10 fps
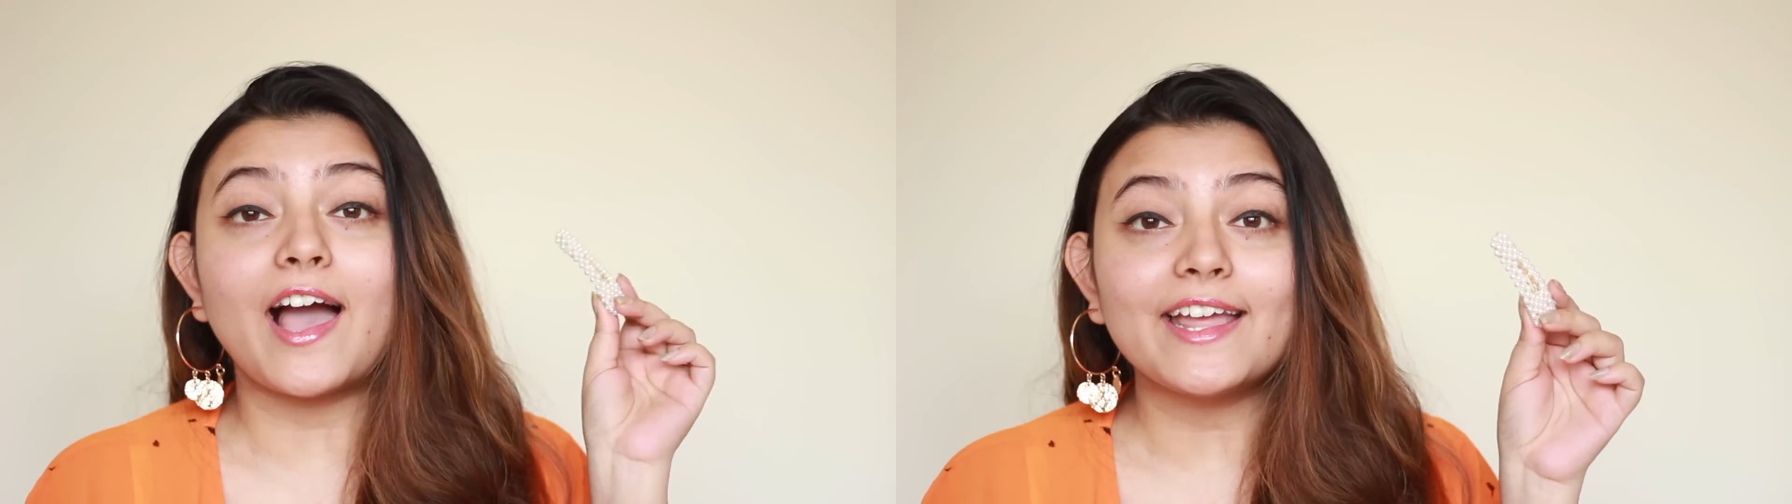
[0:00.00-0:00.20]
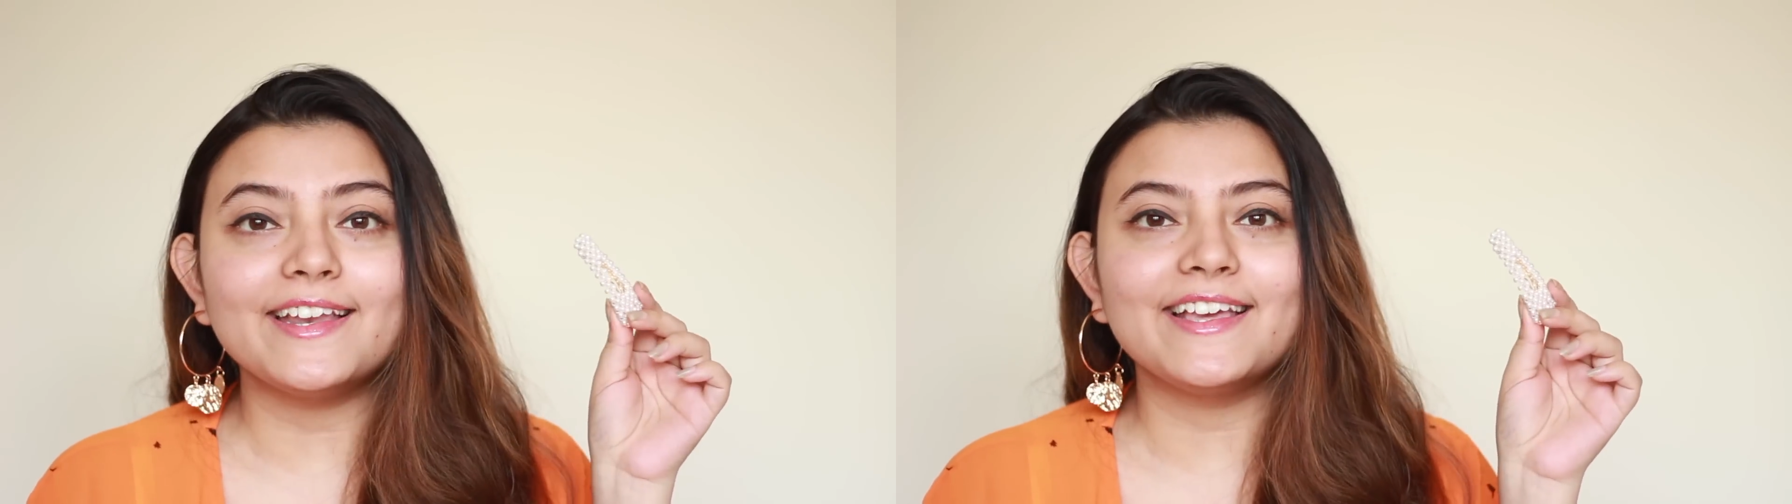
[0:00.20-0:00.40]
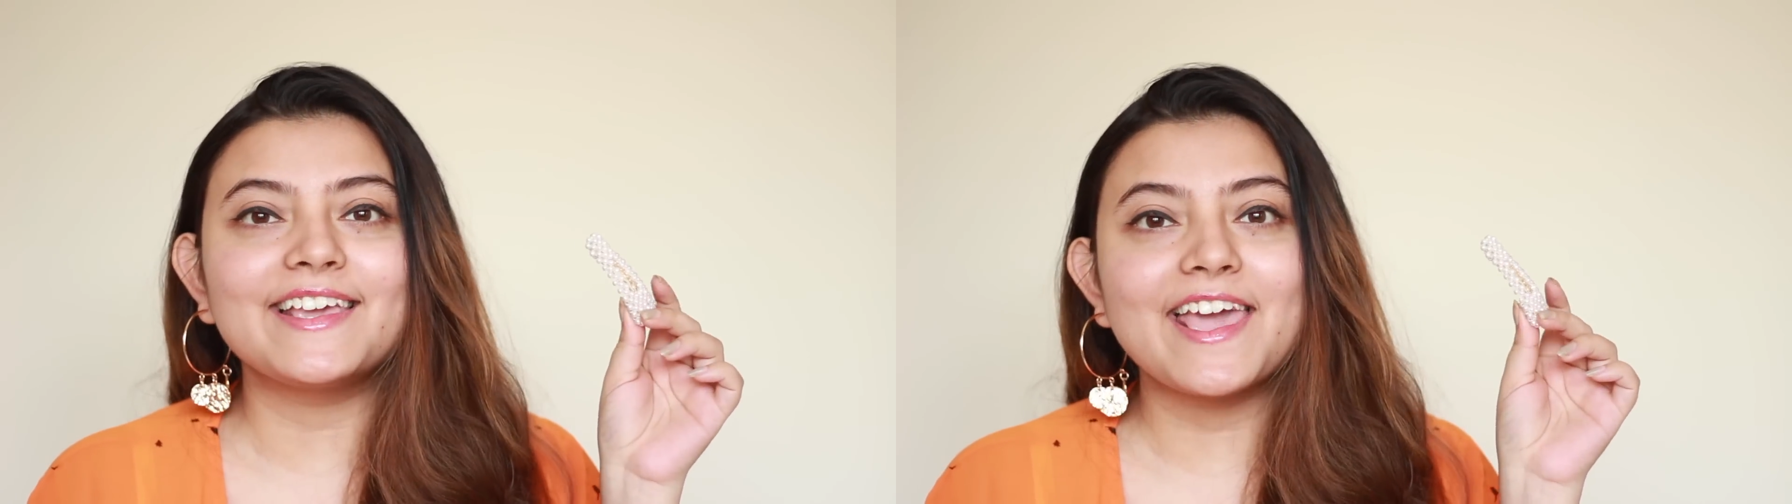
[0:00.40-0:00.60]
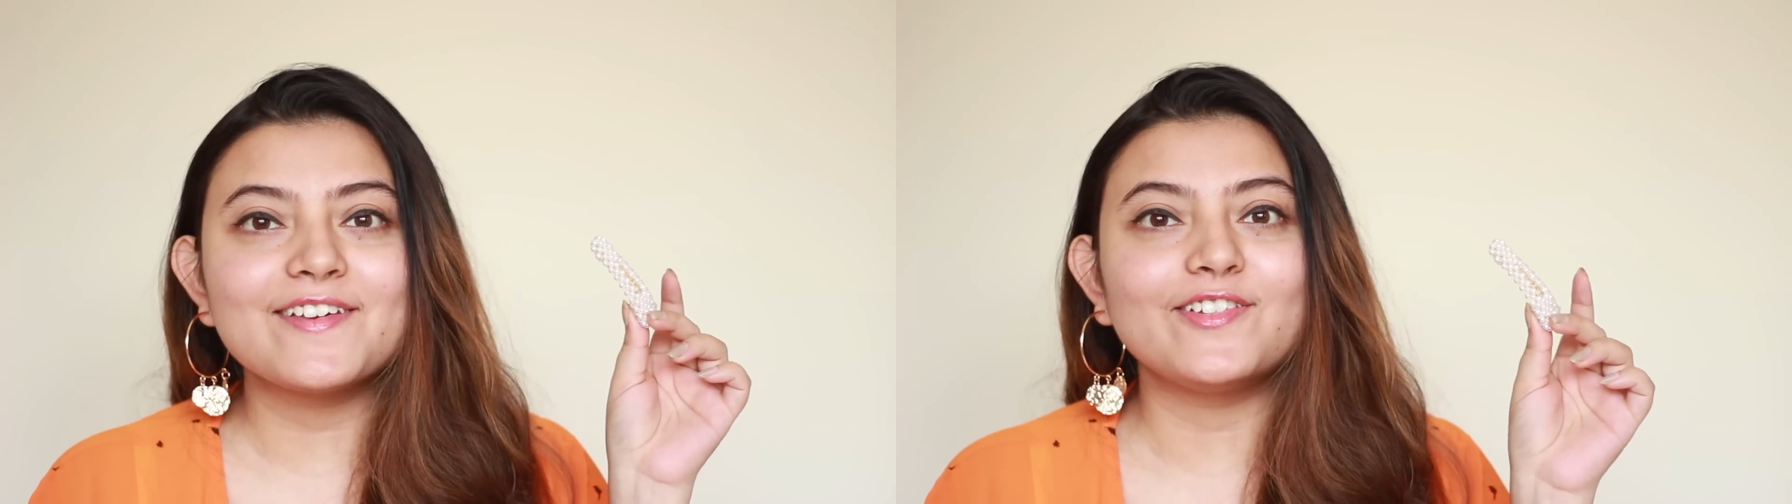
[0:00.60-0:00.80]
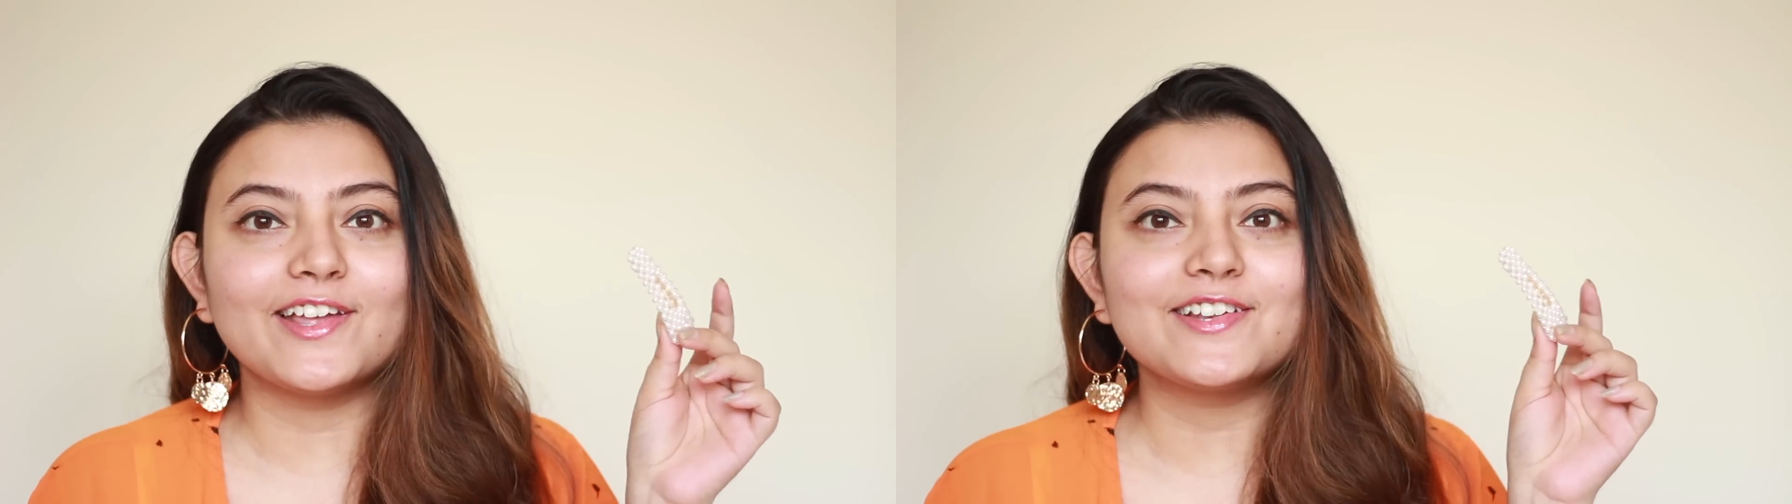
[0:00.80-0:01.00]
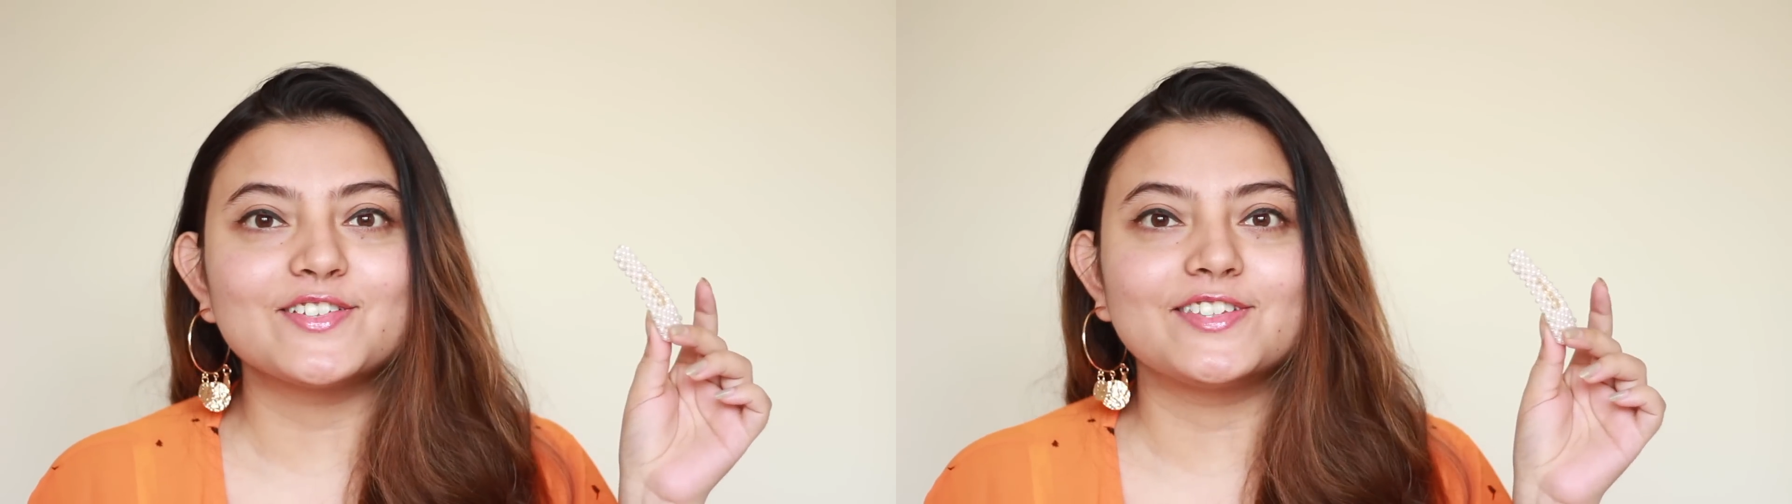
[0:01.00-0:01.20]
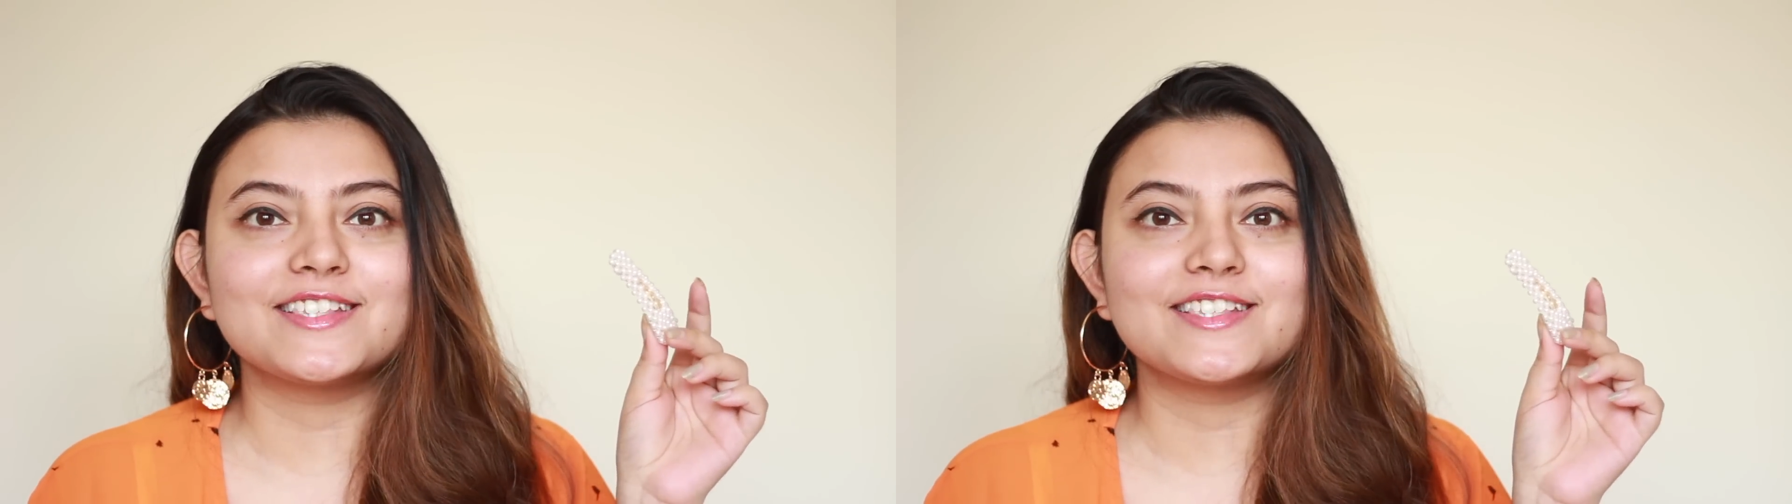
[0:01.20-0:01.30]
finally gave in to